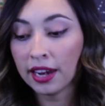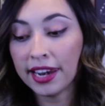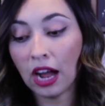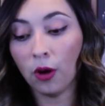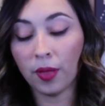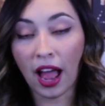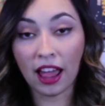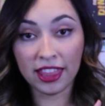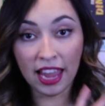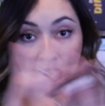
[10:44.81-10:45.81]
Now,
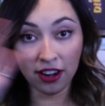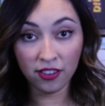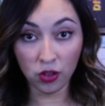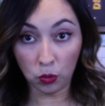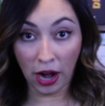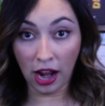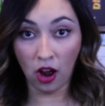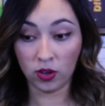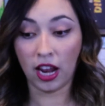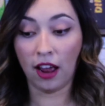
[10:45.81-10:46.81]
at the end of the
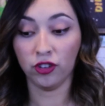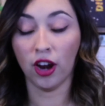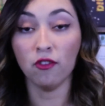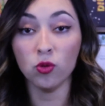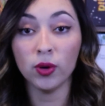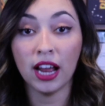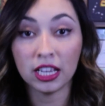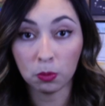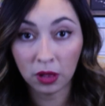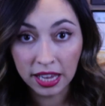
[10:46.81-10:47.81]
round, after everyone
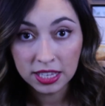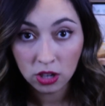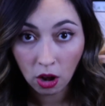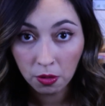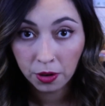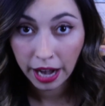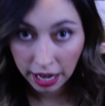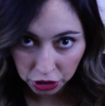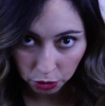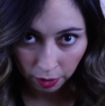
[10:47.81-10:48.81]
has placed all their
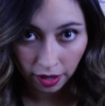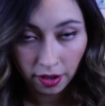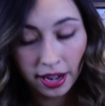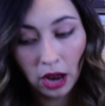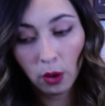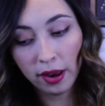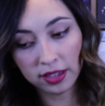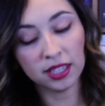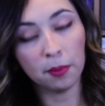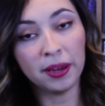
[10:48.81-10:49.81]
henchmen, now in
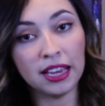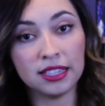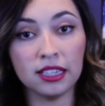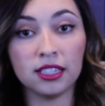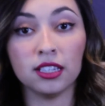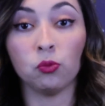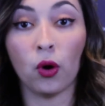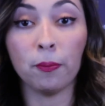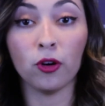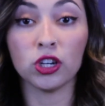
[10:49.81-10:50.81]
some cases,
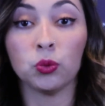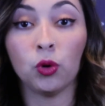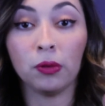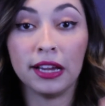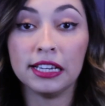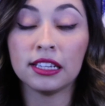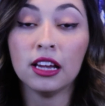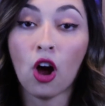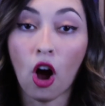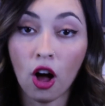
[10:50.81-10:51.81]
one person will place
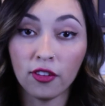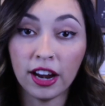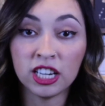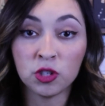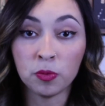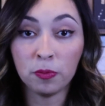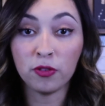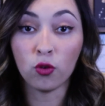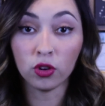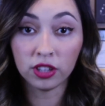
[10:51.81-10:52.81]
all their henchmen
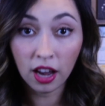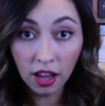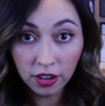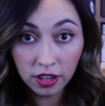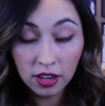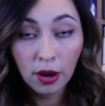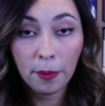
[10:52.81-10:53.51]
before the other,